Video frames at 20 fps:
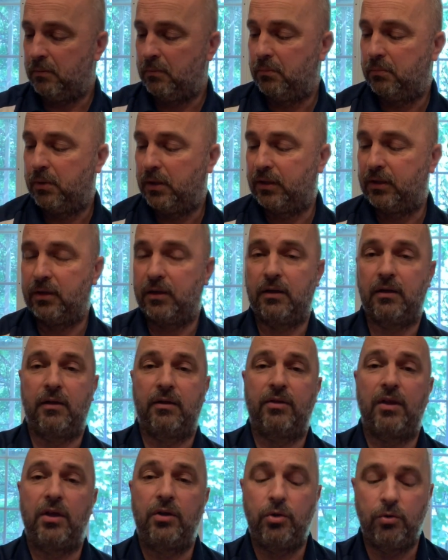But uh,
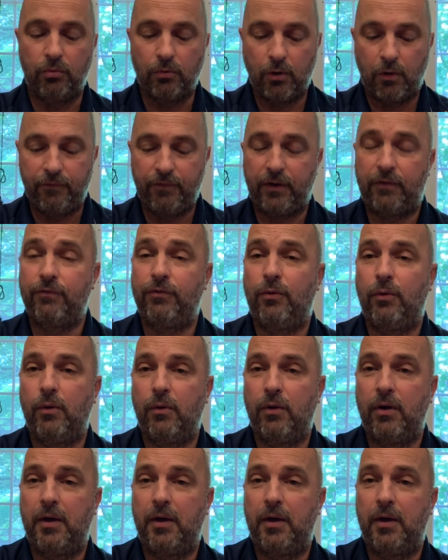thank you, Rovic, for